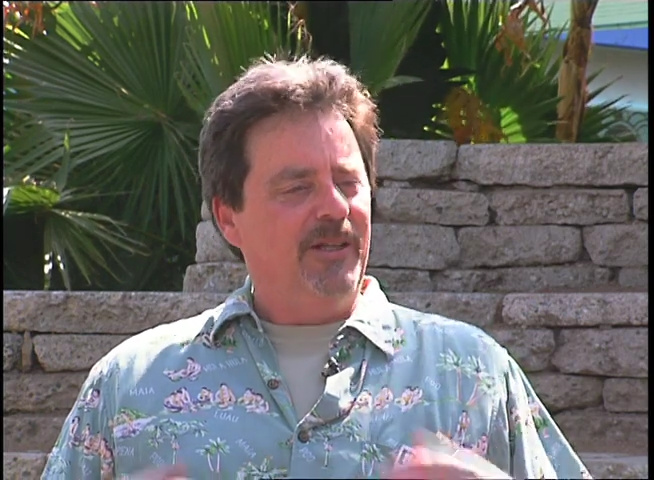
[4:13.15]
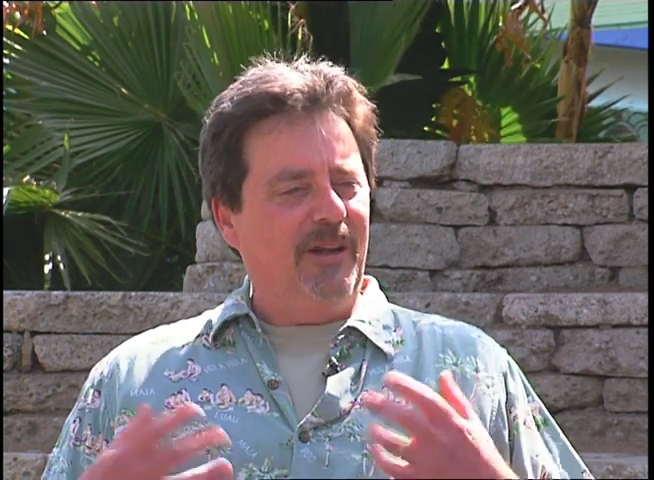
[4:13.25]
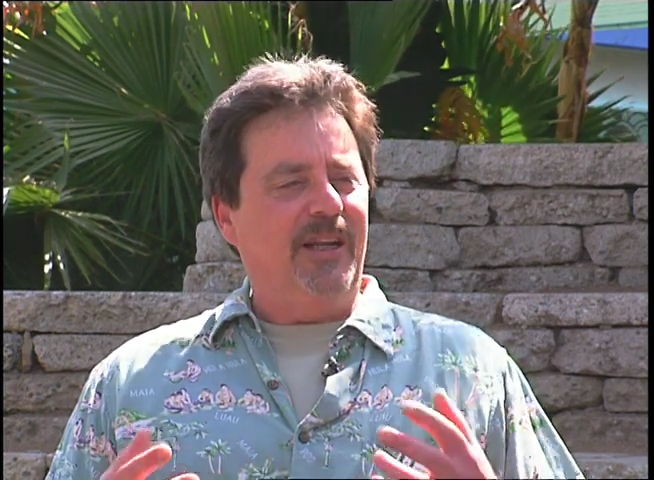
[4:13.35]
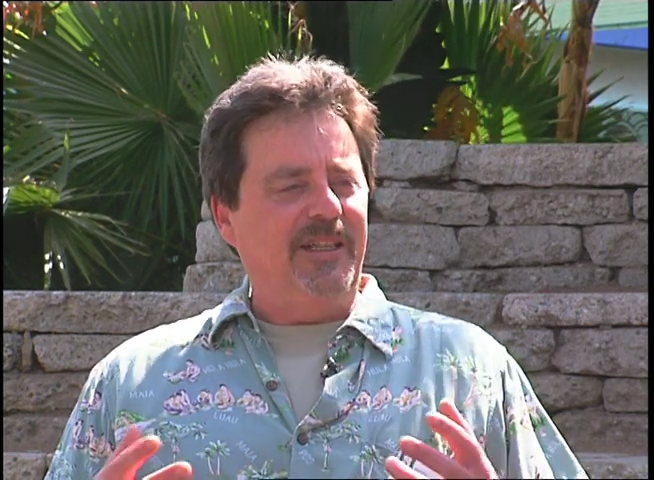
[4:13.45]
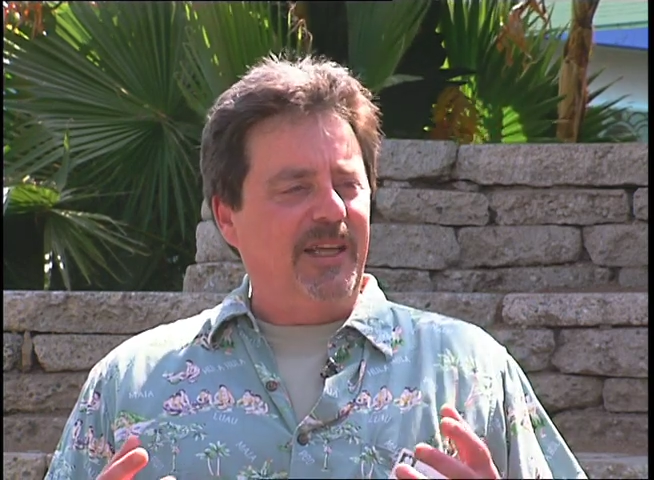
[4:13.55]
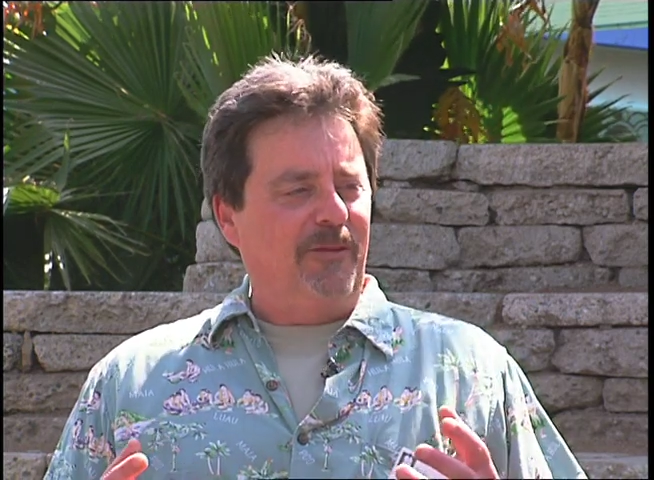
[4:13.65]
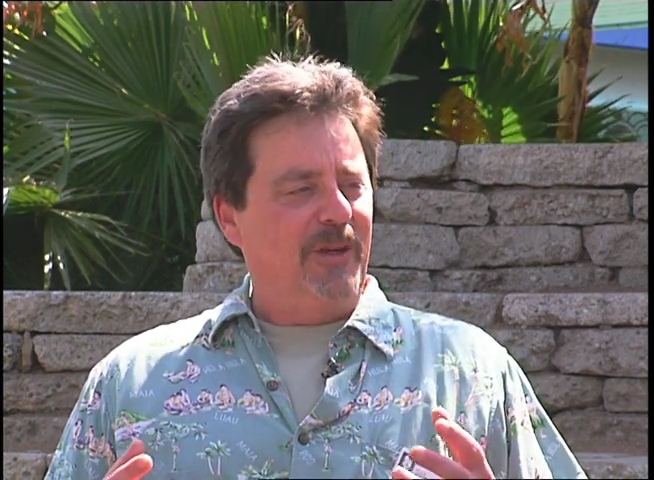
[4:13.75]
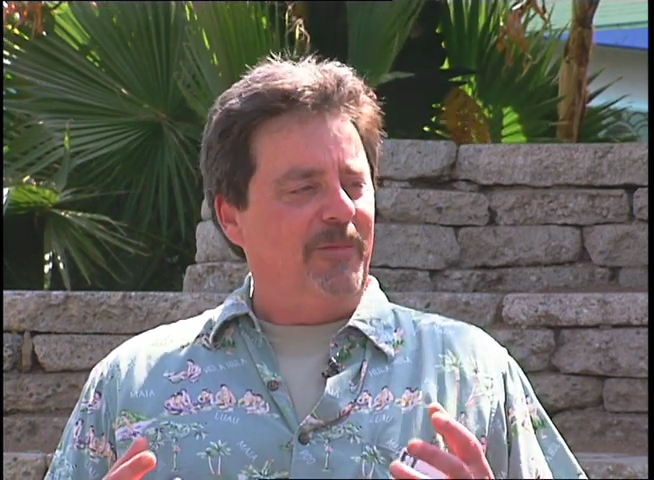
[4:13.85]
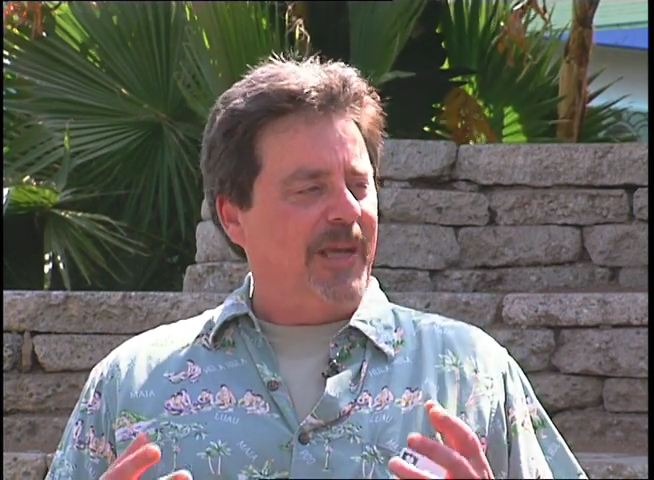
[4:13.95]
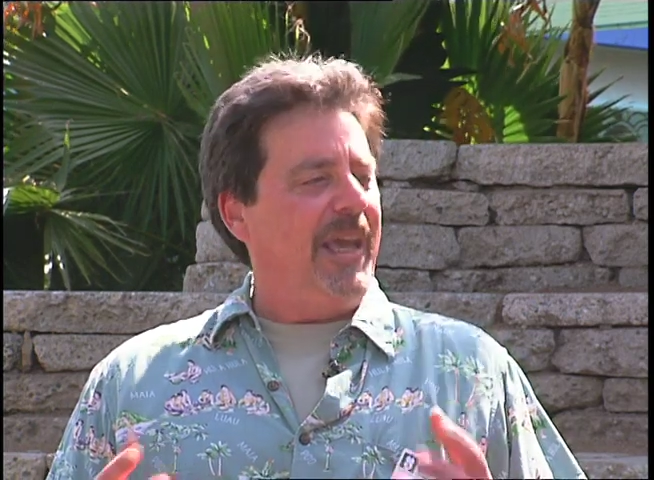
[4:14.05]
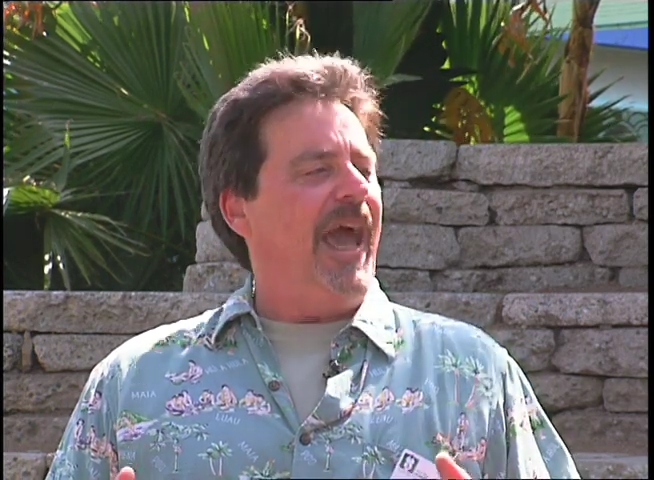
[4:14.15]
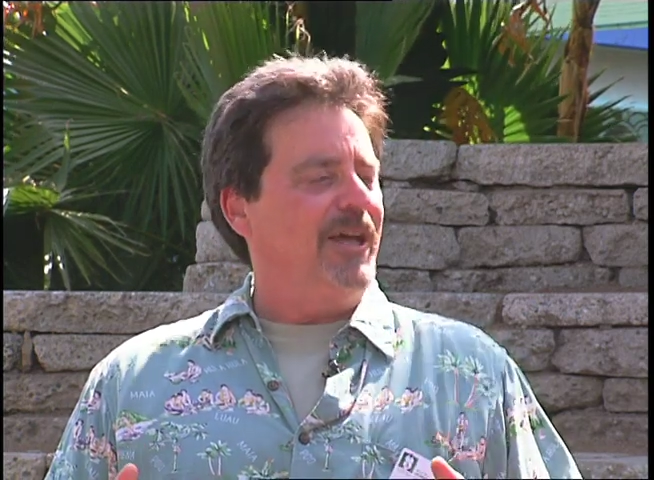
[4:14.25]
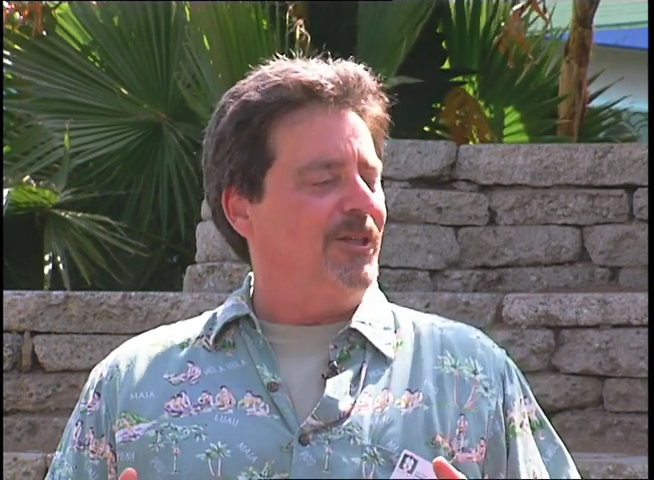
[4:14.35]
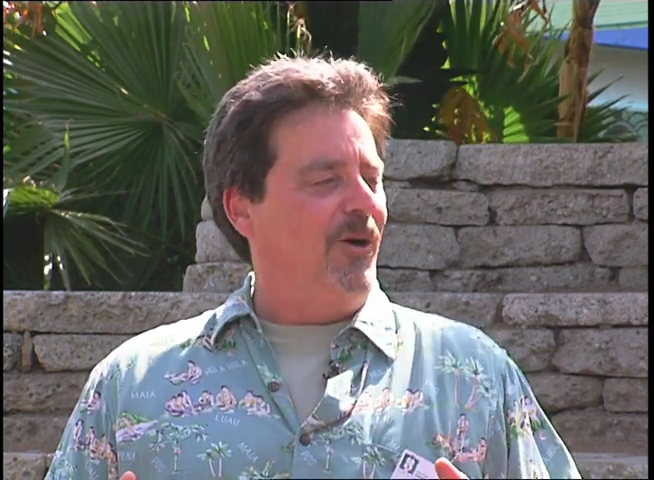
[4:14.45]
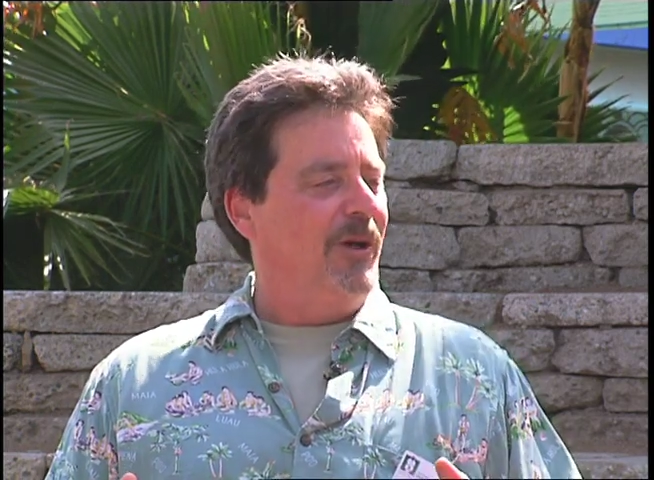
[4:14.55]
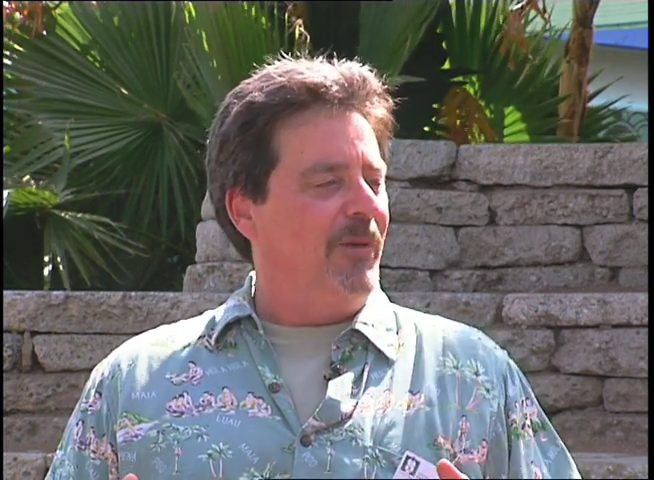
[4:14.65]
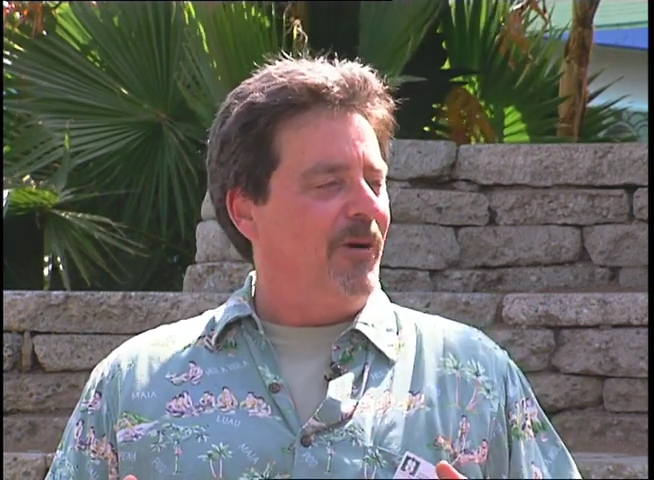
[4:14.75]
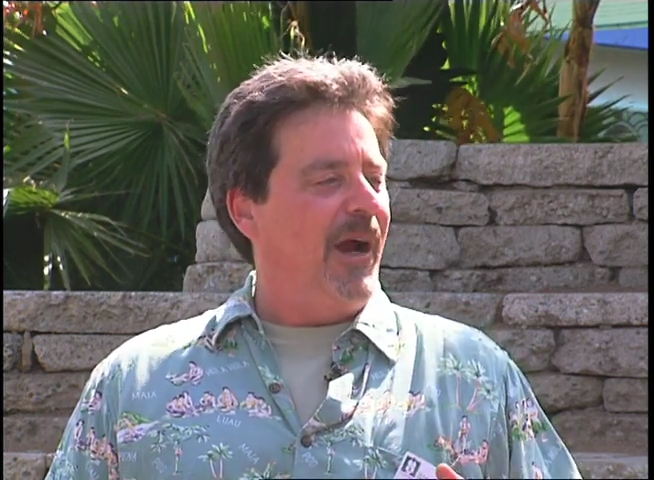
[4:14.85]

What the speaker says: you know, I'd like to get rid of my gas lawnmower.